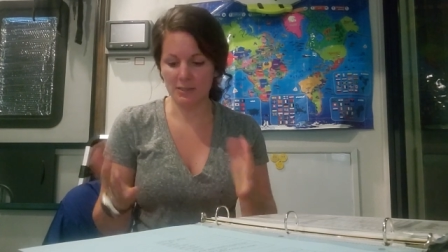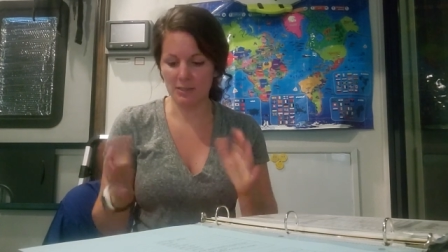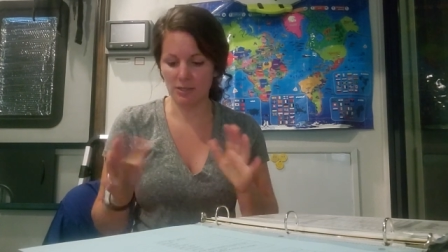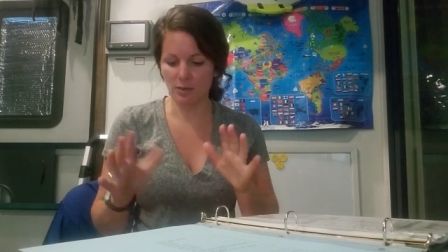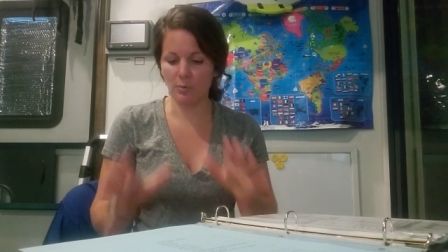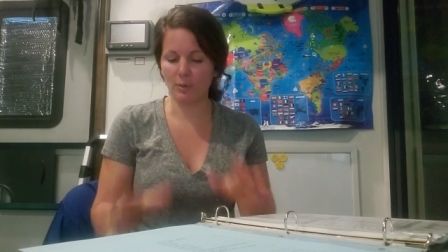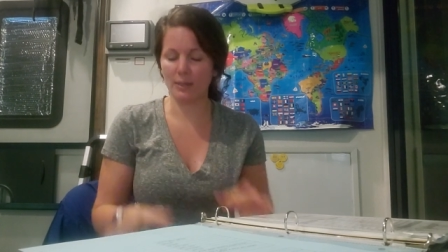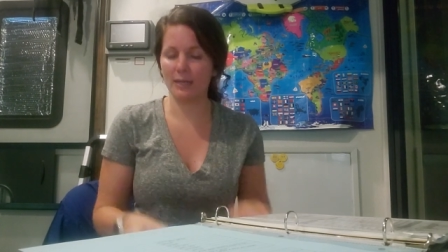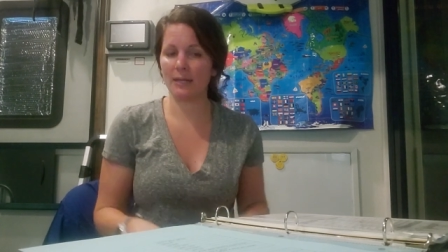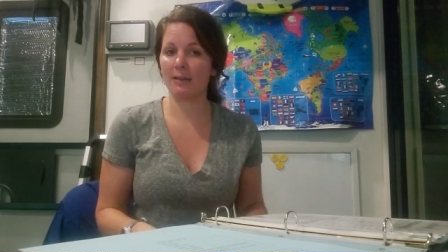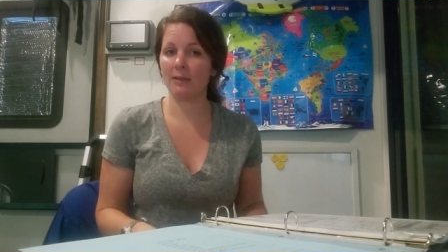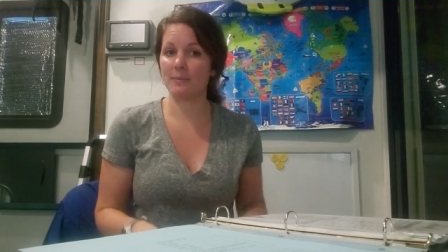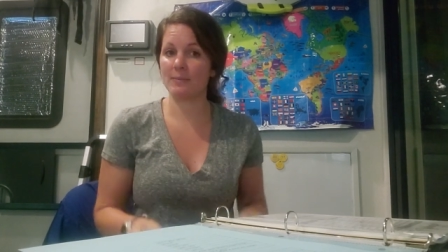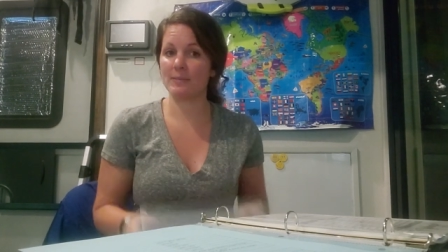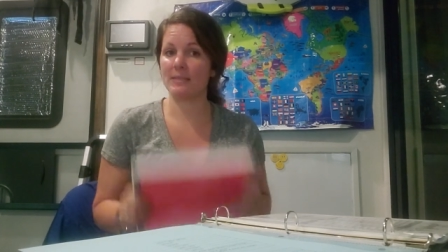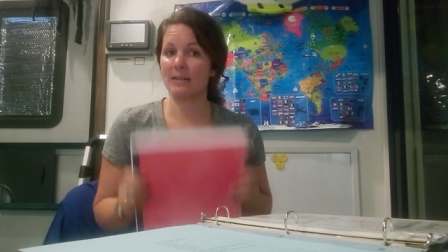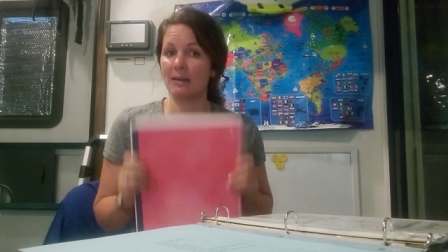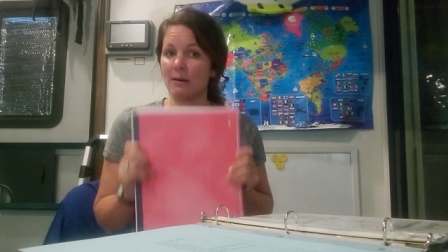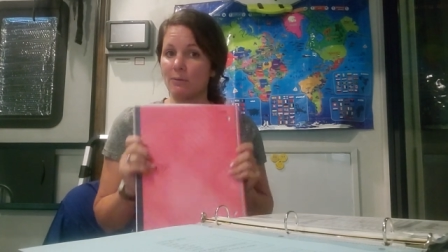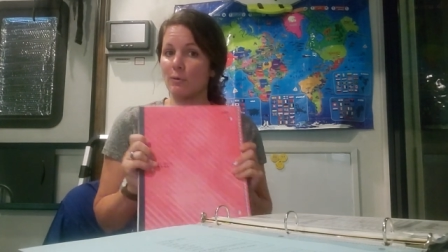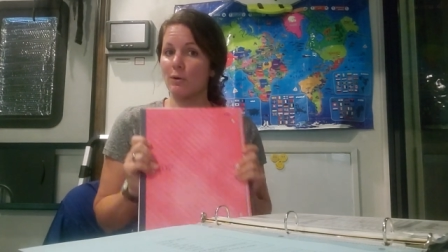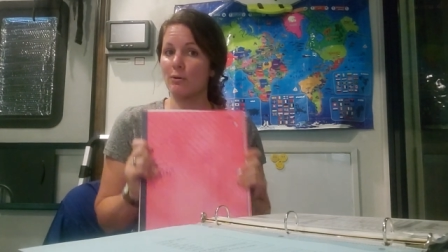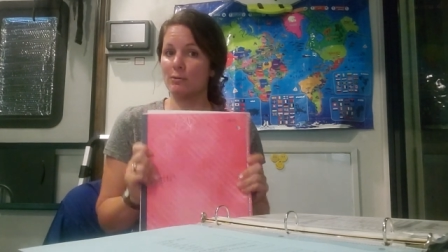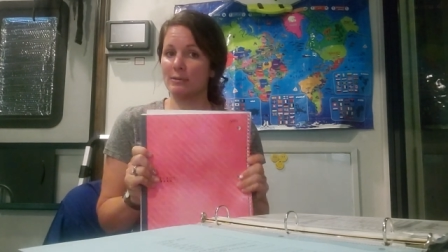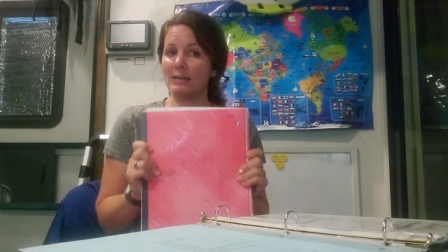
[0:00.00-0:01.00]
the curriculums that I
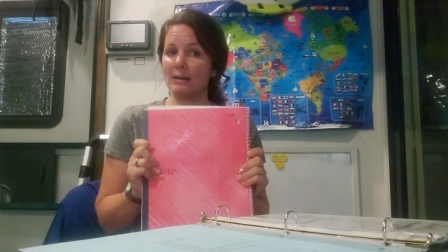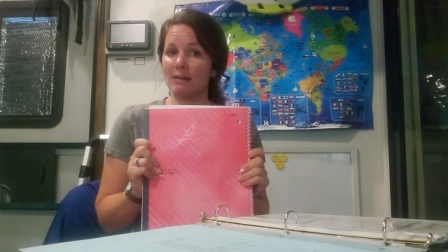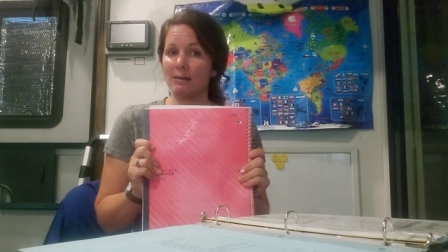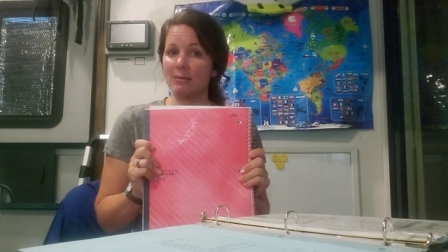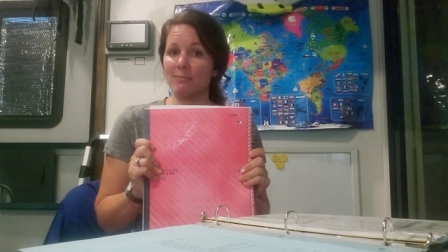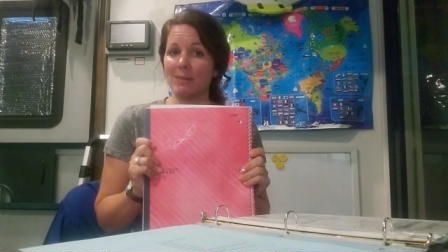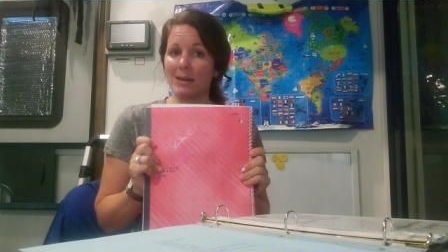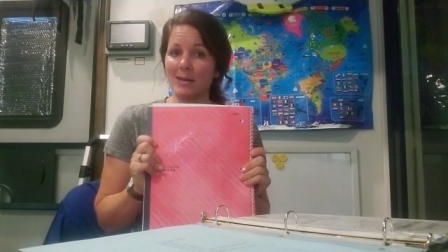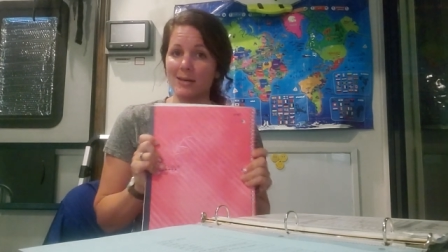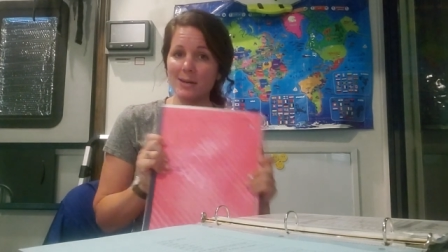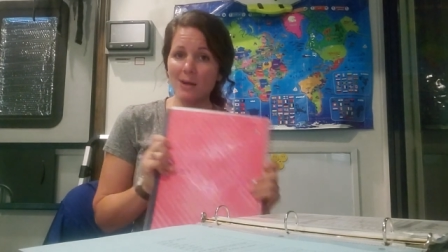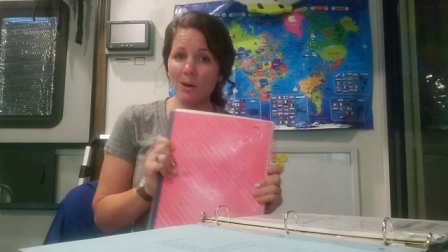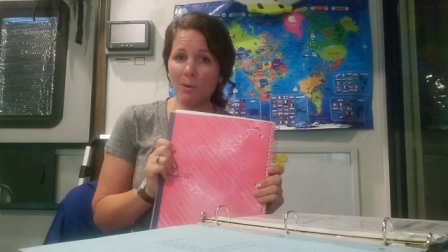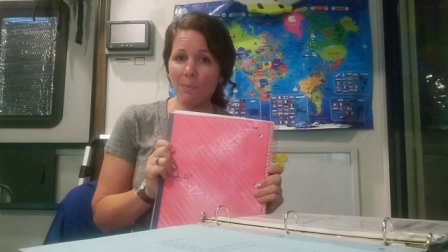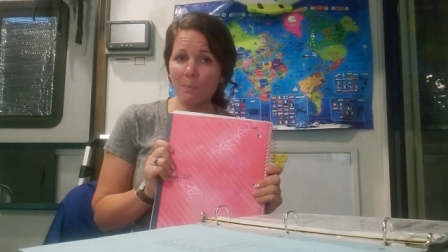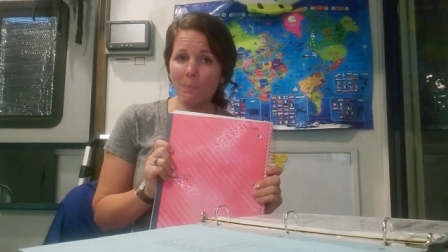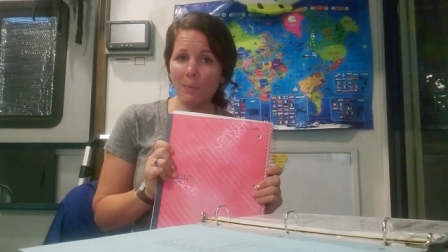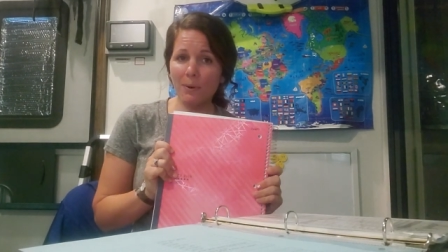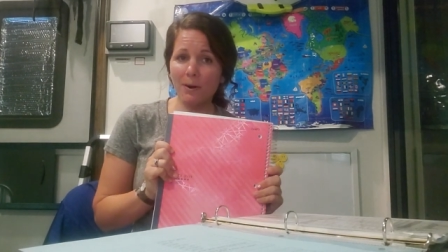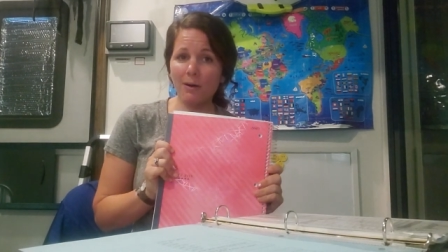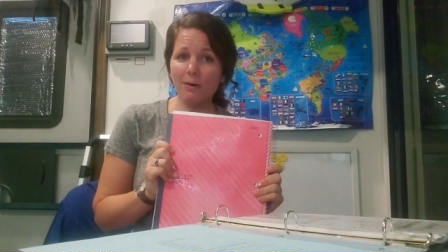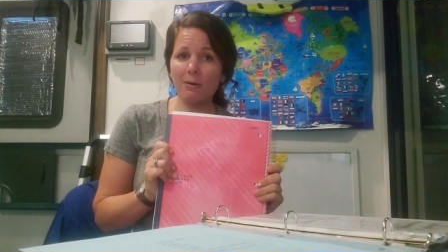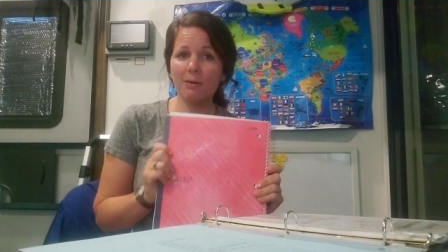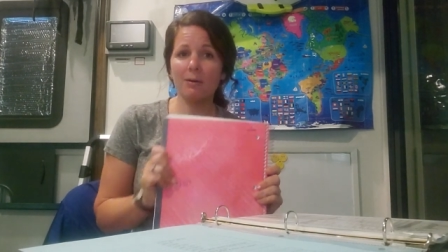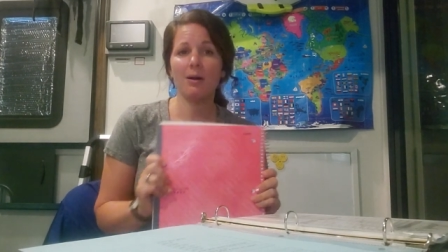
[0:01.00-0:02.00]
wrote down in my
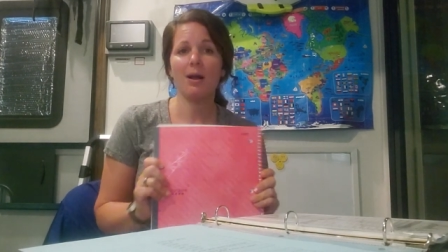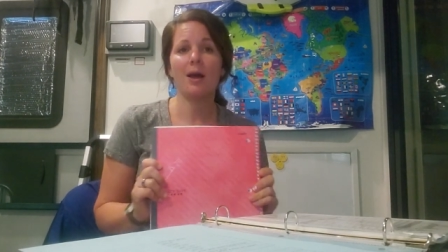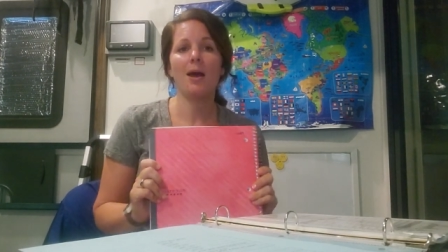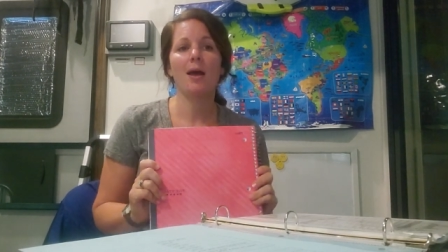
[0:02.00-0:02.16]
notebook,